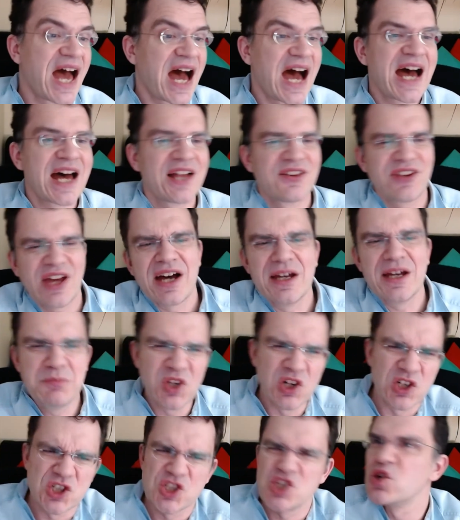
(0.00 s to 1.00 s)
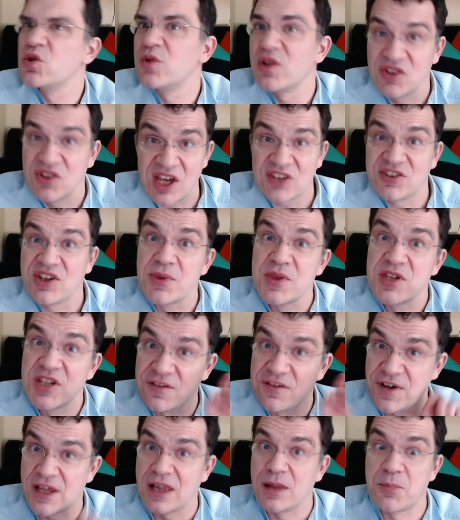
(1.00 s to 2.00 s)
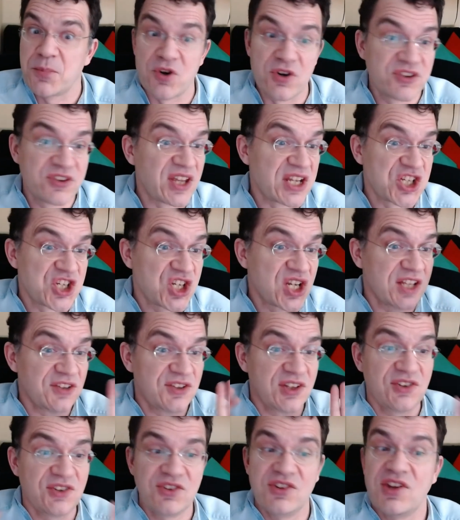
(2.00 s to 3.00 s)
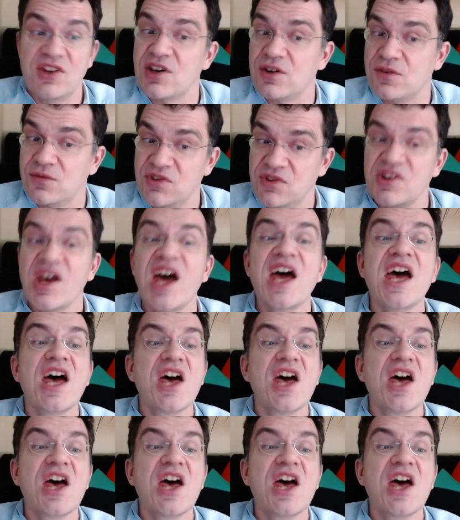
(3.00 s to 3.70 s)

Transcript: and I'm not sure it's getting the developer attention it deserves.